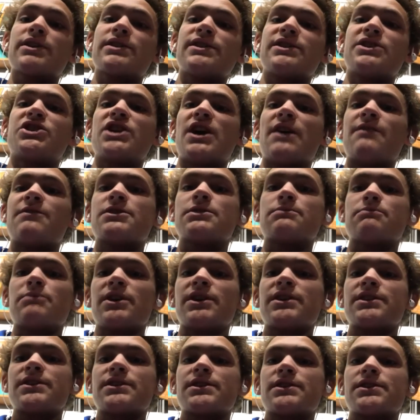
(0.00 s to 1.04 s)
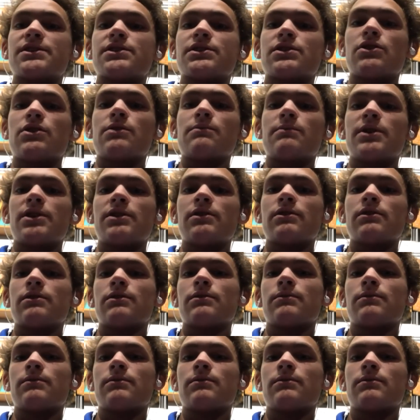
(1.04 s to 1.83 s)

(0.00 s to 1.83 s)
to Jeff Smith's tournament.